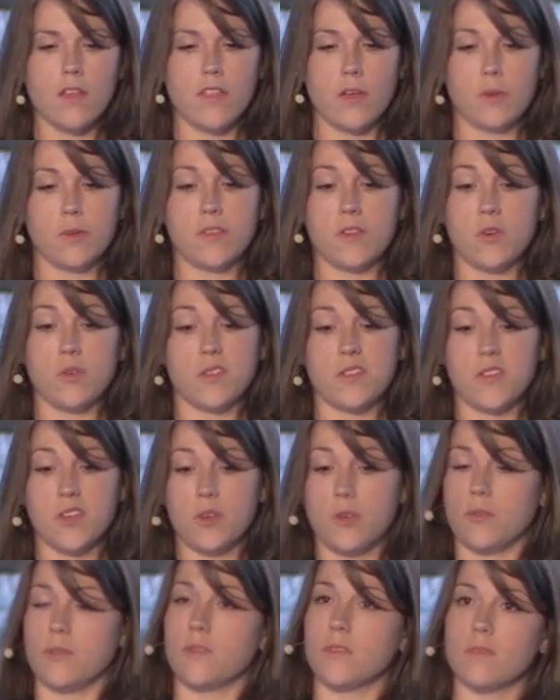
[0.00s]
There was no
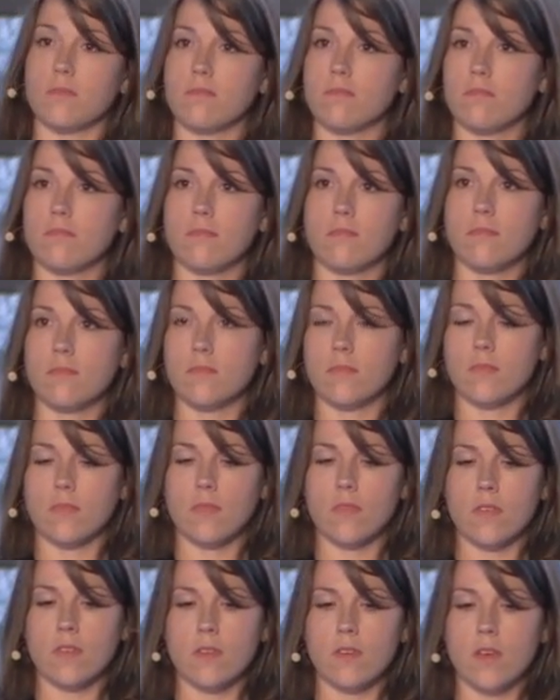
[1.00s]
excuse.
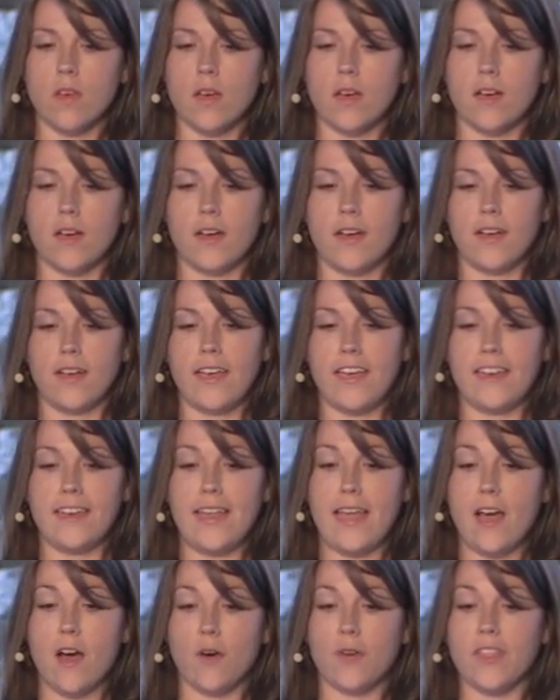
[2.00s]
And
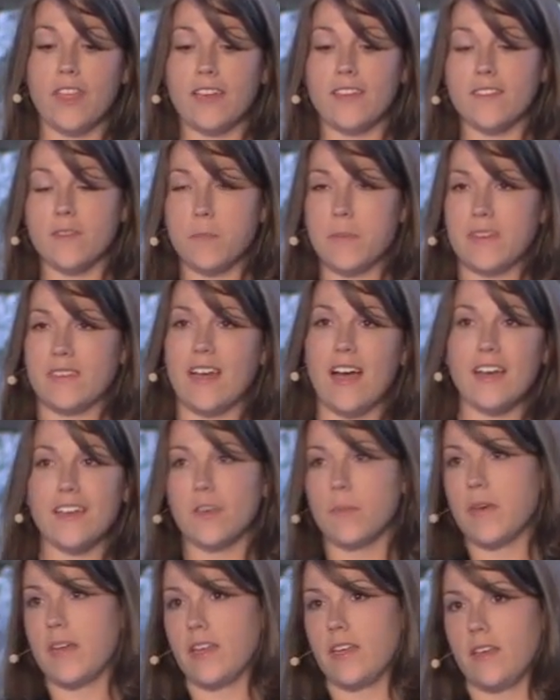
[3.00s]
now that's been
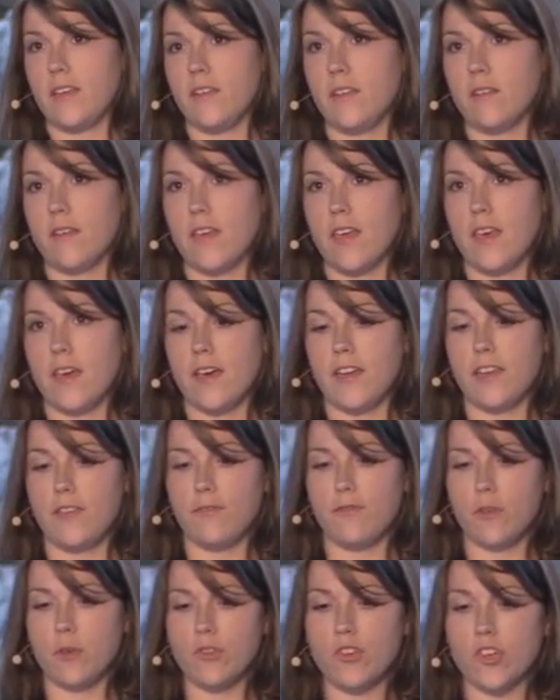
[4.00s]
documented, and
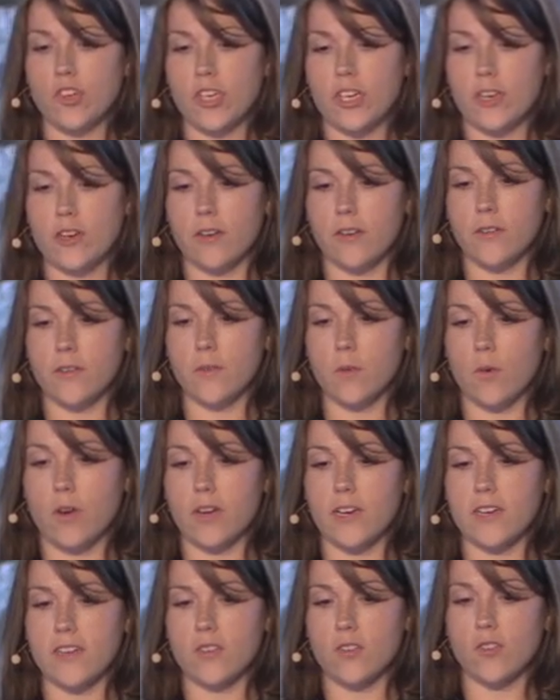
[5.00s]
in future years,
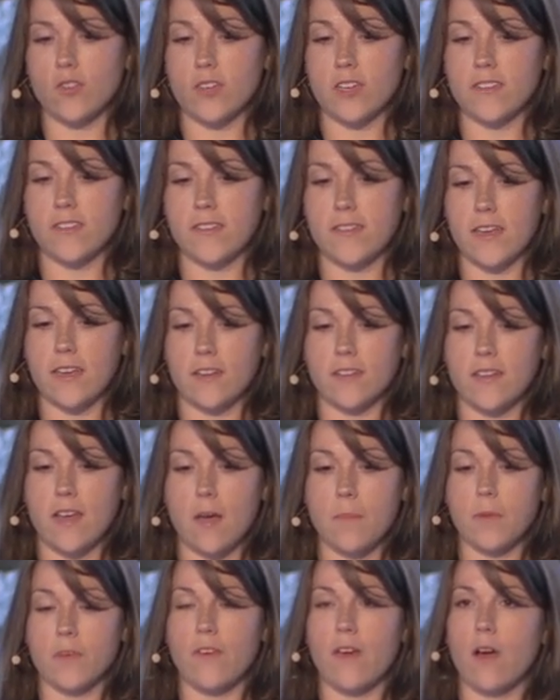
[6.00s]
organizers are going to stay on
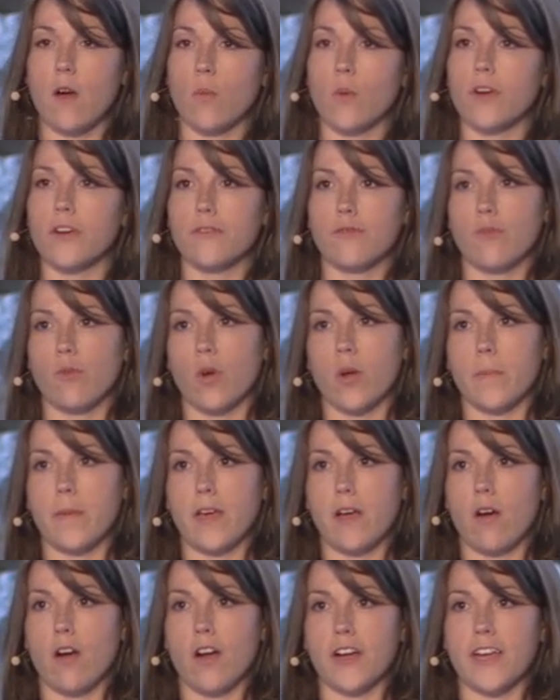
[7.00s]
top of how we're
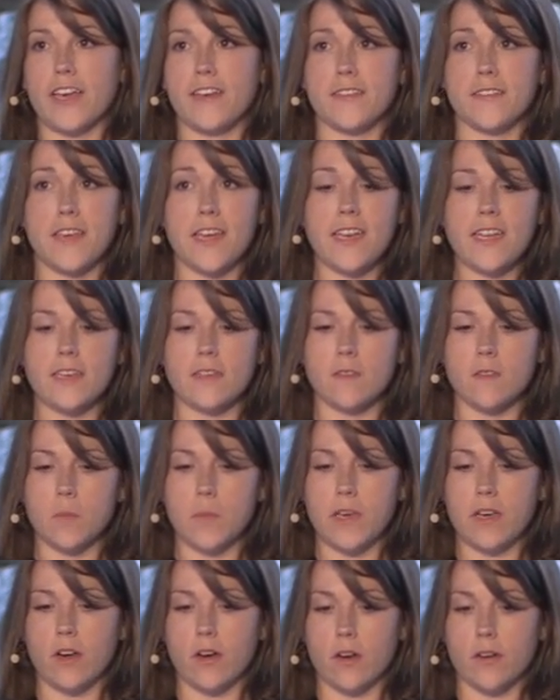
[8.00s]
informing our Cascadian
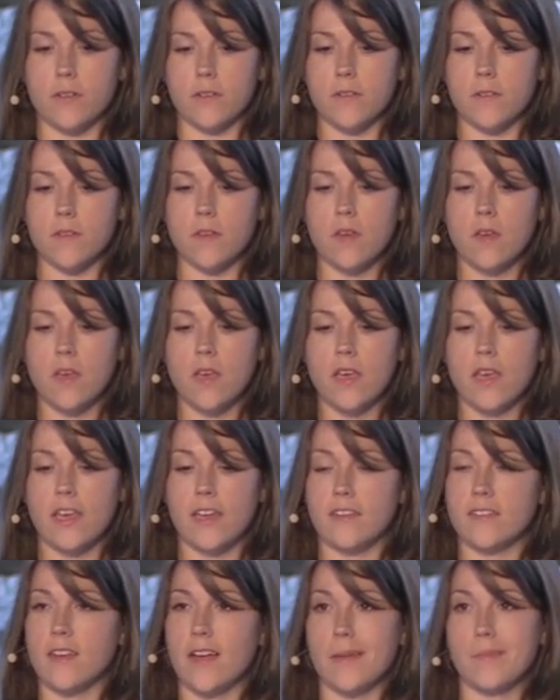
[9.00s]
speakers
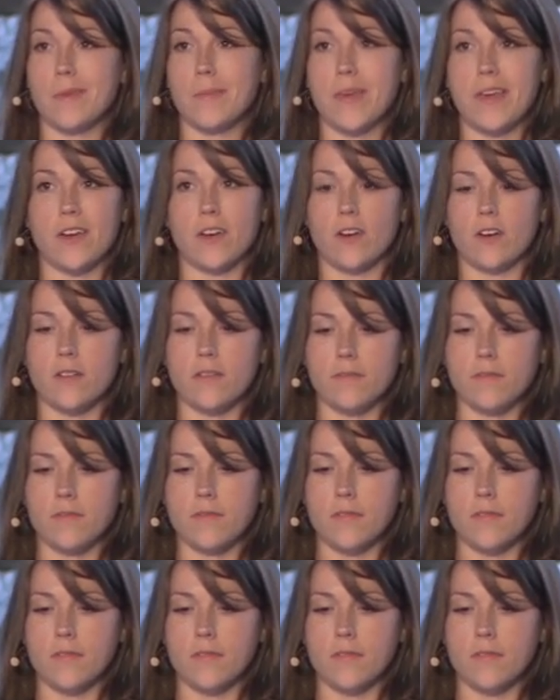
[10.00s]
in a timely manner.